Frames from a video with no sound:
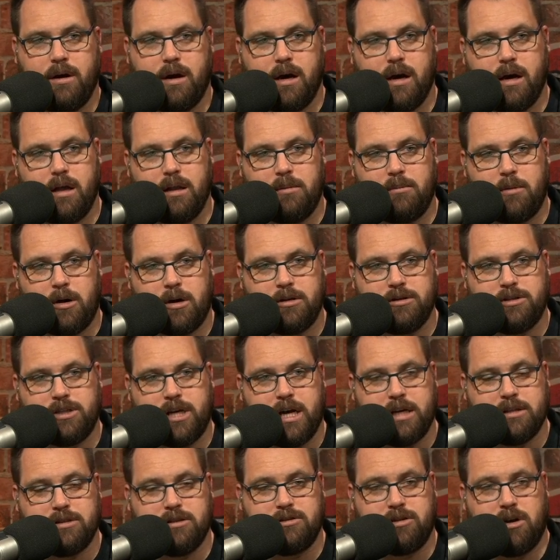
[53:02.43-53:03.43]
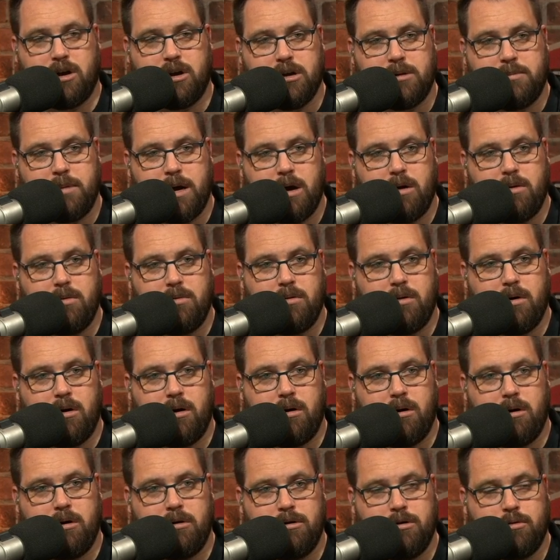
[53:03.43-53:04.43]
uh, Lamar Jackson talking about
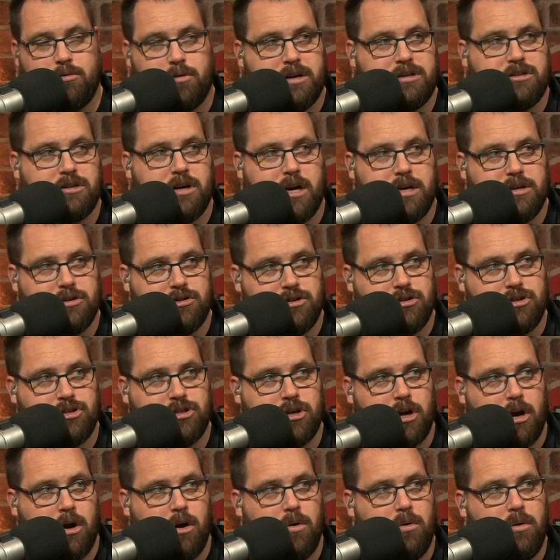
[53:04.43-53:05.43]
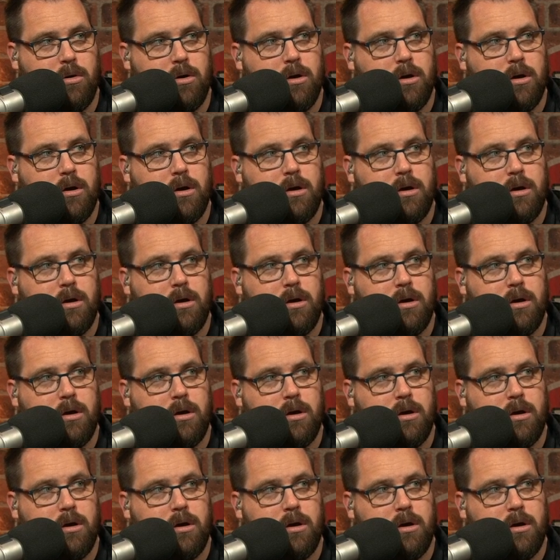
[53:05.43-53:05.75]
on the Rich Eisen show